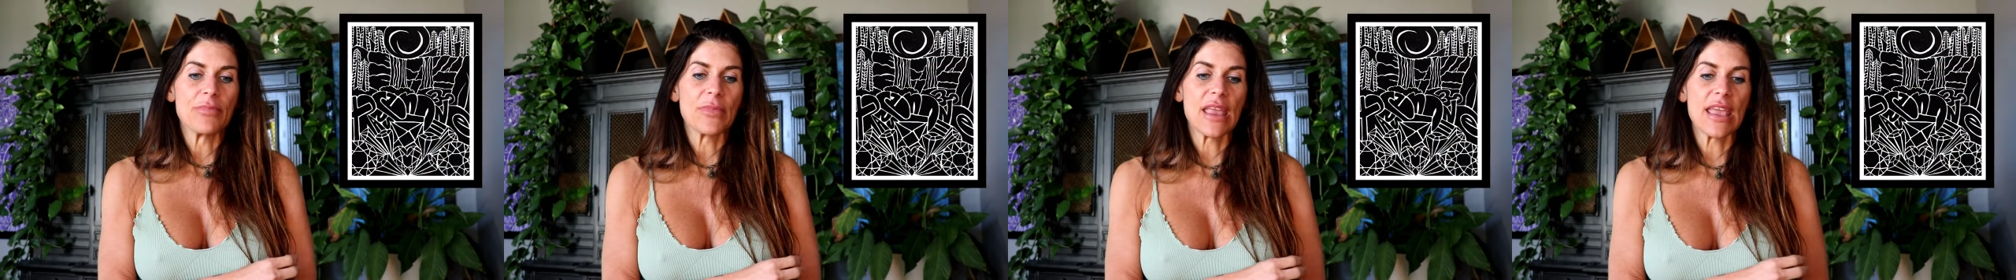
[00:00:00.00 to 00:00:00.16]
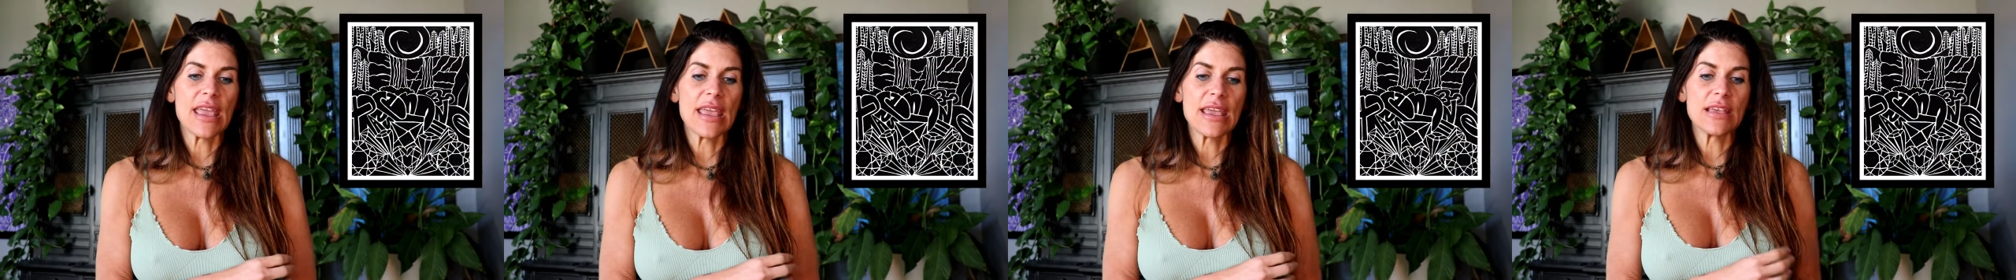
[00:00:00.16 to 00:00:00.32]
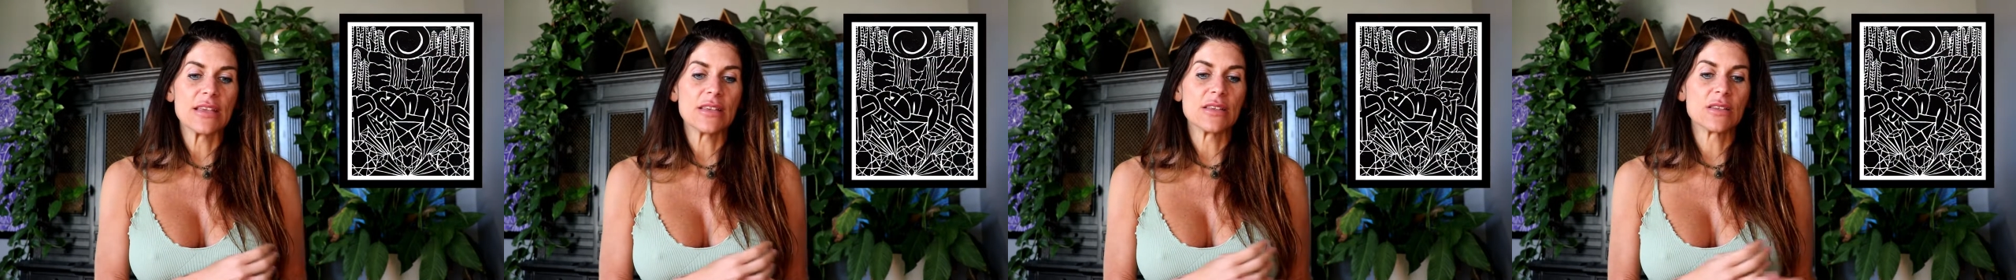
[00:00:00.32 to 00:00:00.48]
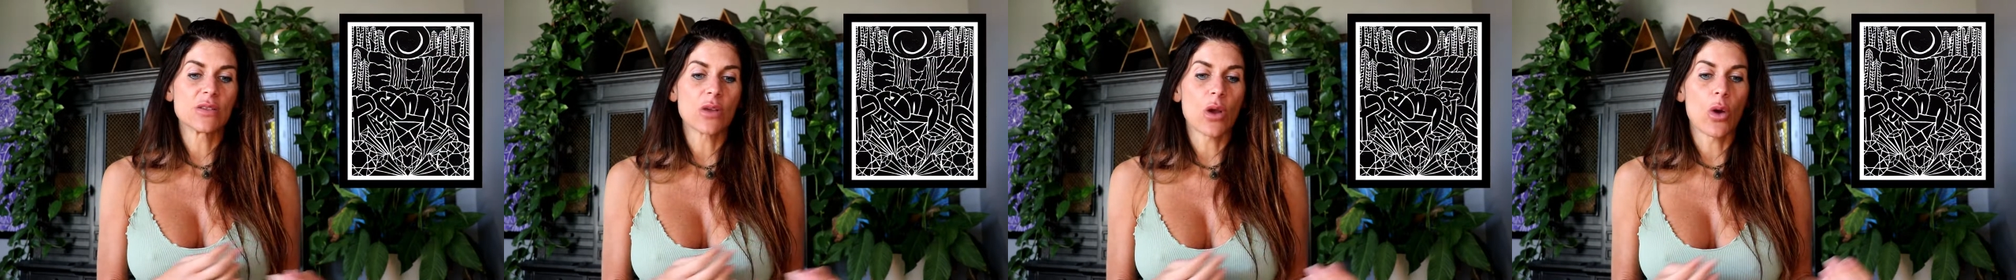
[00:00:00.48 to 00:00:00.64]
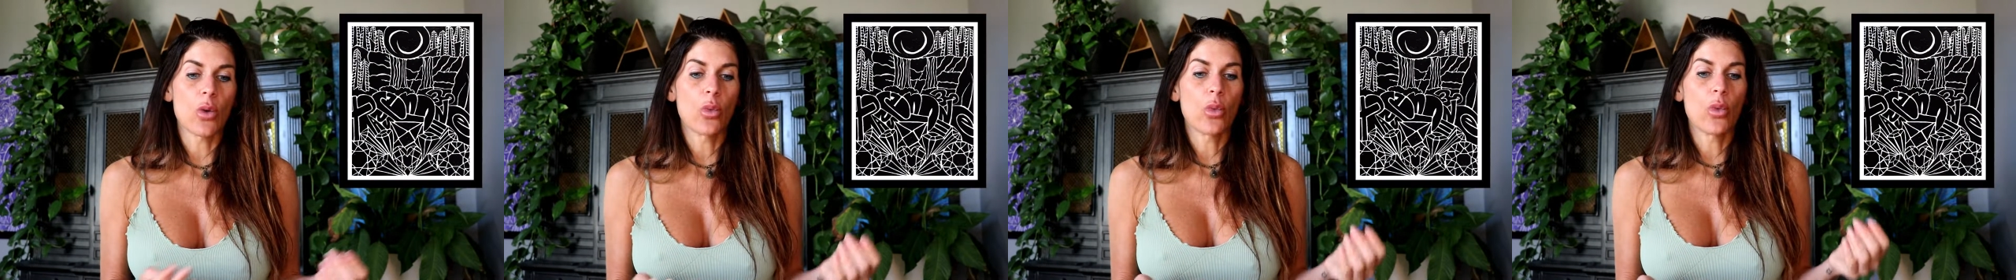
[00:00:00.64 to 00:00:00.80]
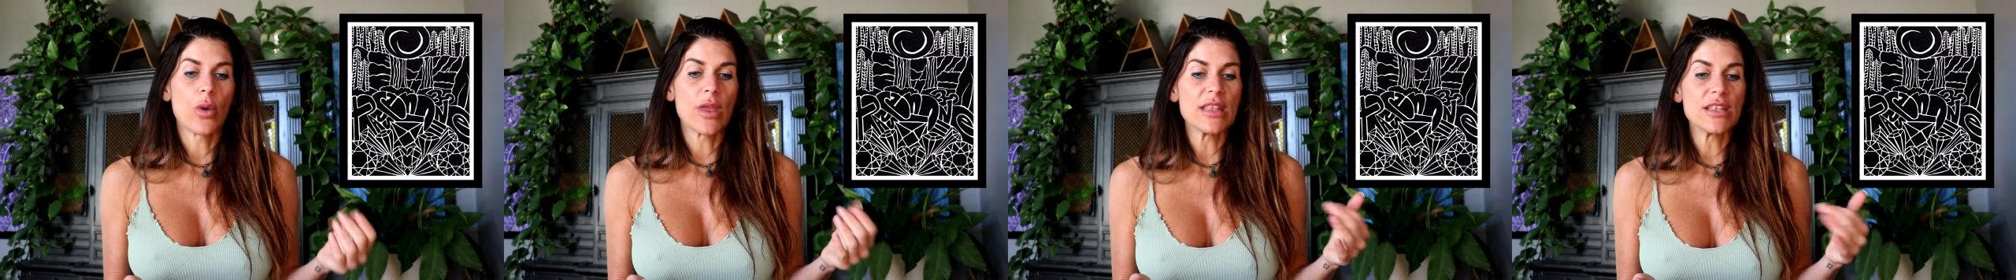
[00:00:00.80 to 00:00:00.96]
is
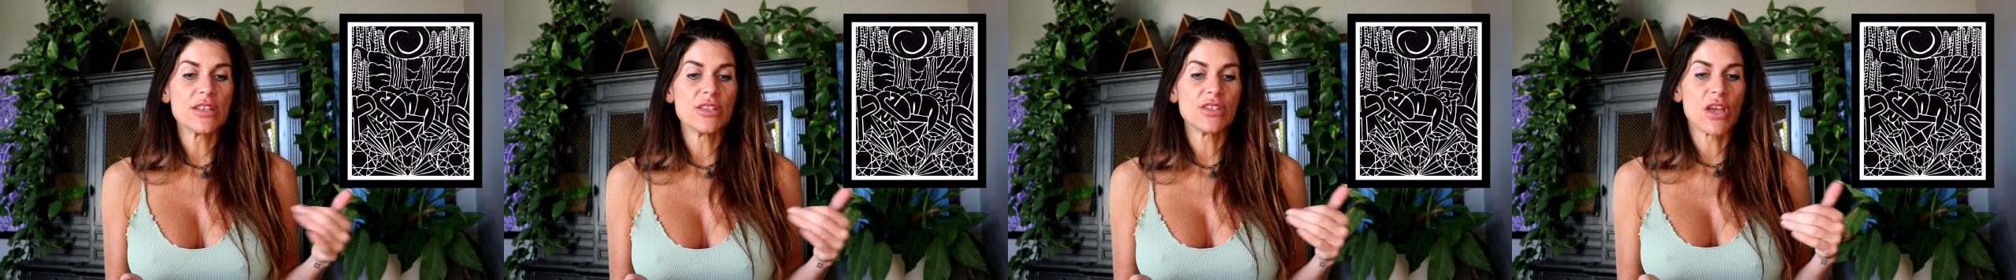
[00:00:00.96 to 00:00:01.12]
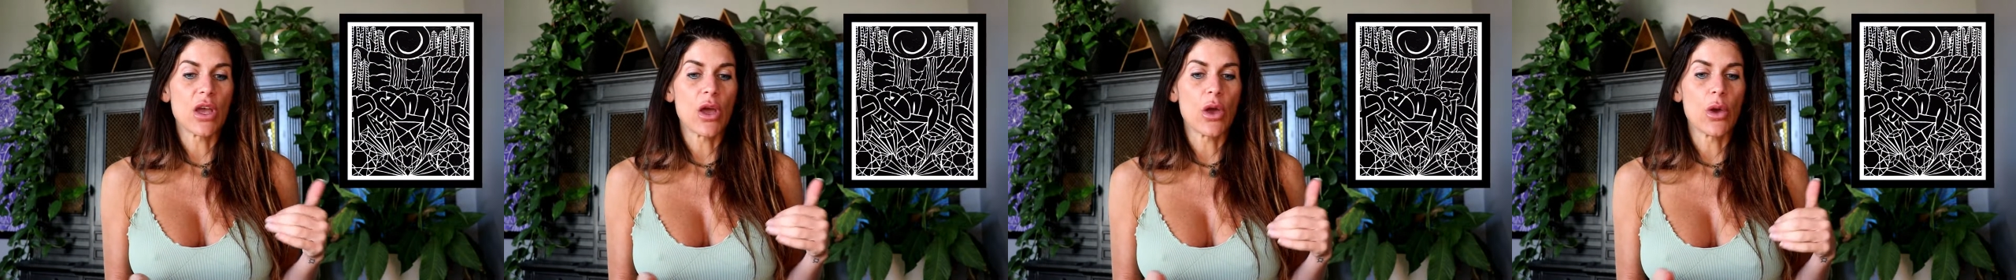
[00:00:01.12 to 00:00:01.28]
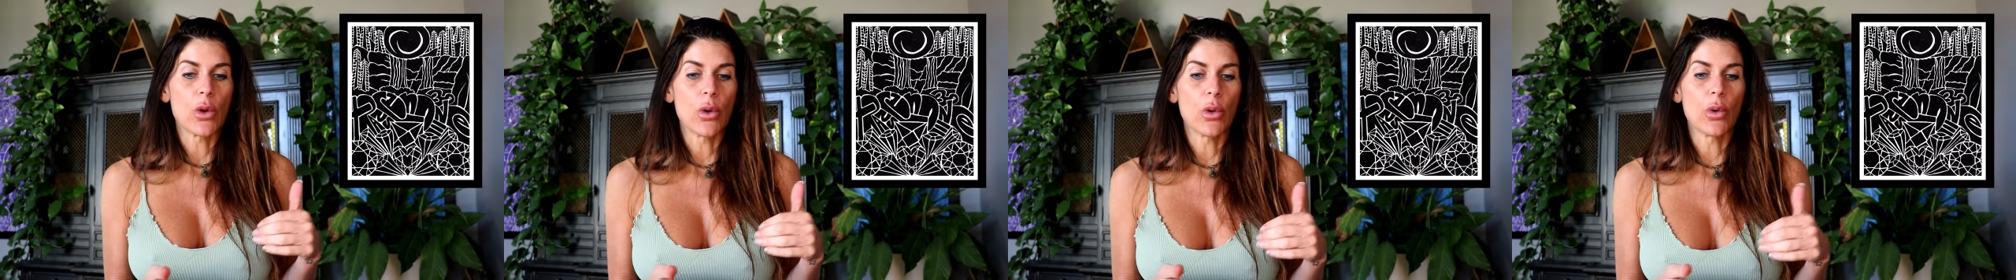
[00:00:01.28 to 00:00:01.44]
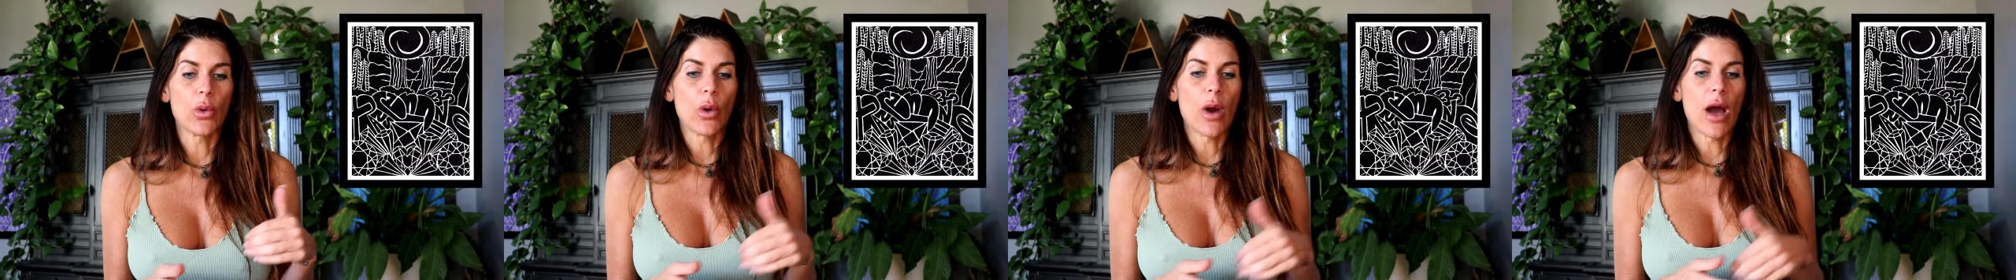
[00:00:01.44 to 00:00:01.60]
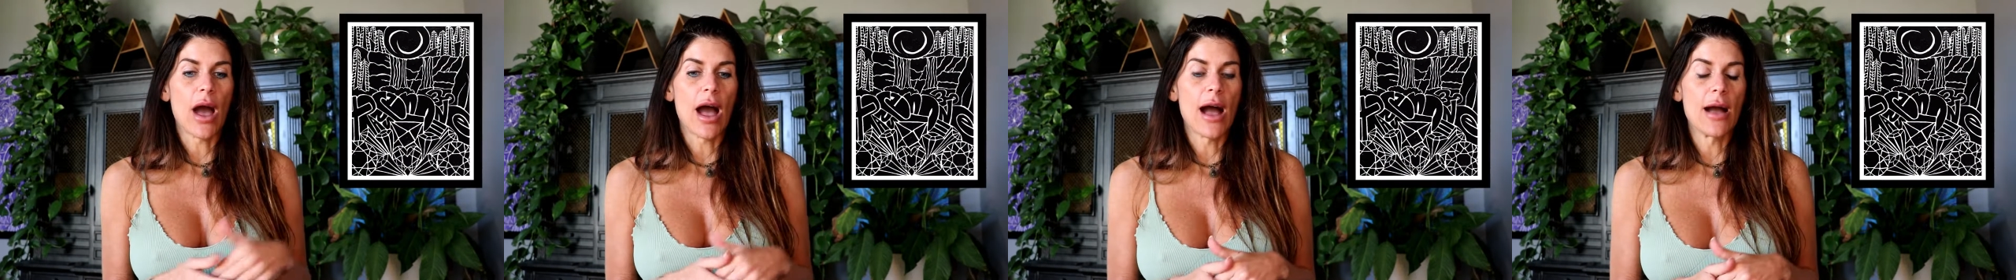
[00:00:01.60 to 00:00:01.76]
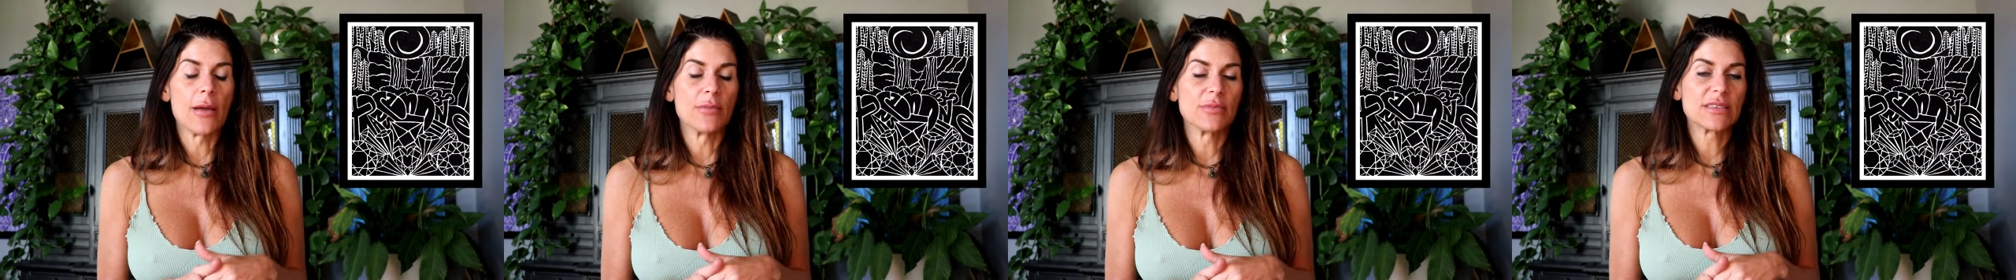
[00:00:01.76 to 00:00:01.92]
Window
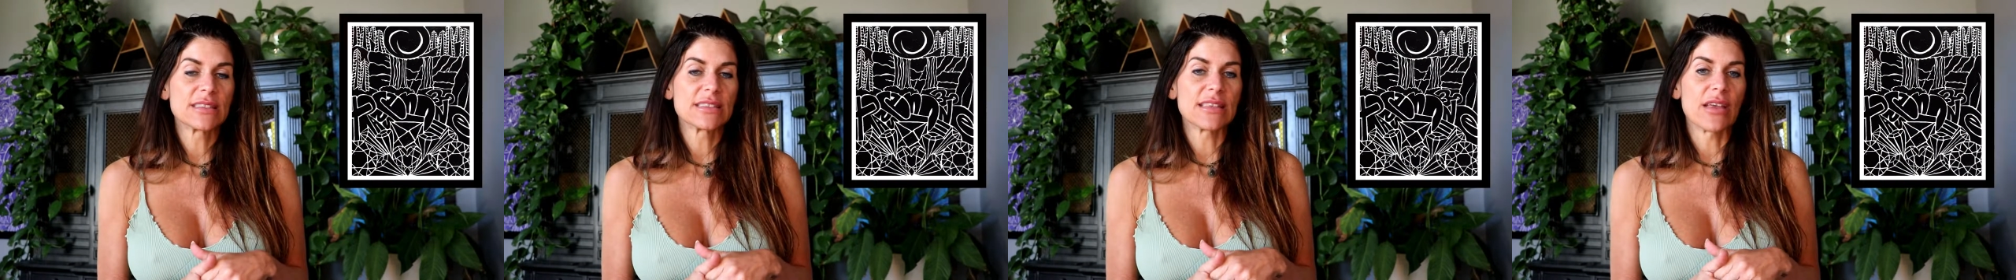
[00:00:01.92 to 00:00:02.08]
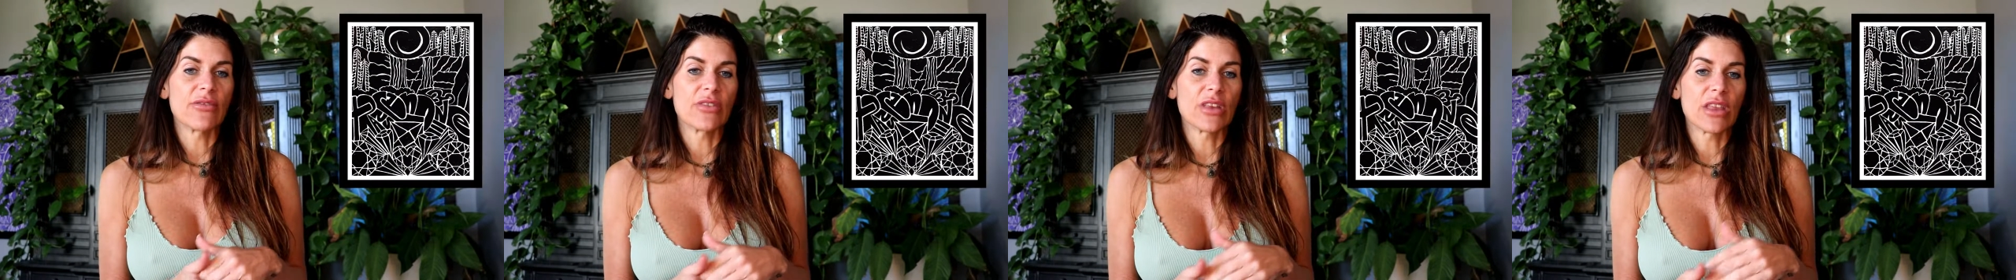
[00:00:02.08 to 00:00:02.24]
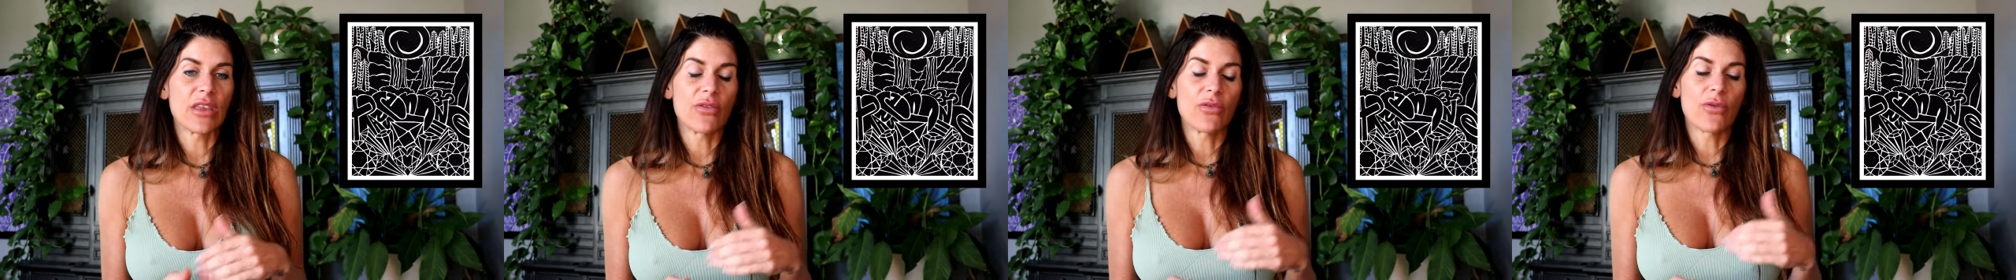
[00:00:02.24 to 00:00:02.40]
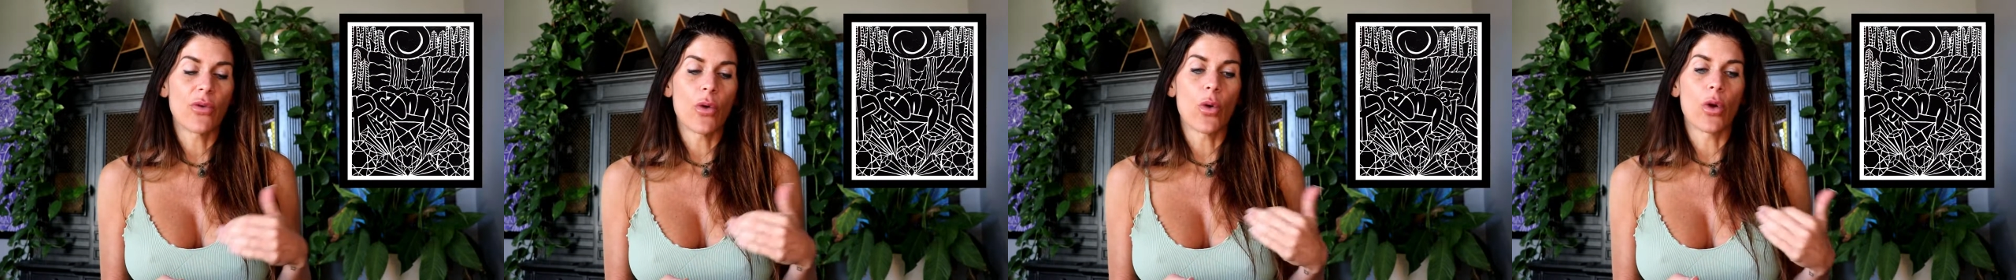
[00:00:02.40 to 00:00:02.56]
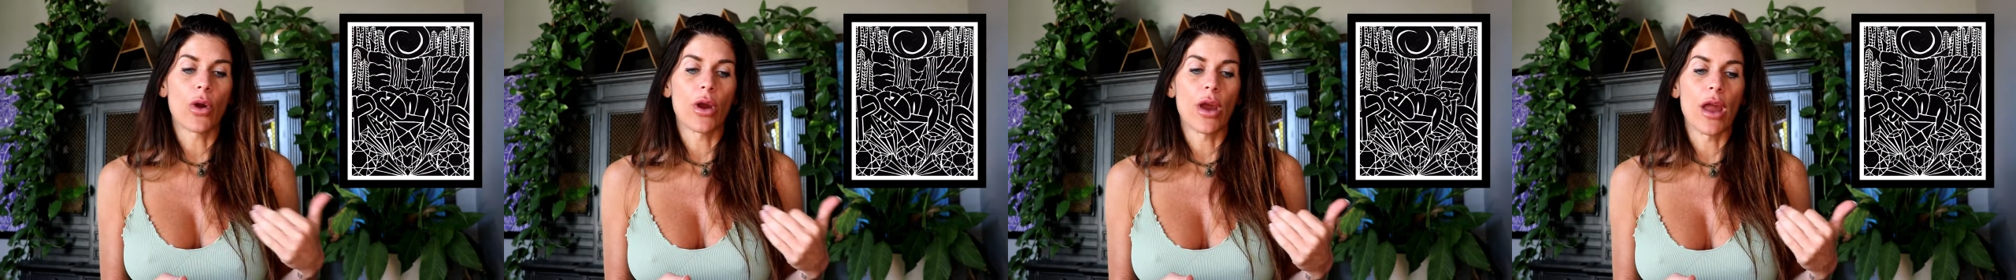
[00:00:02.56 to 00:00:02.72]
74.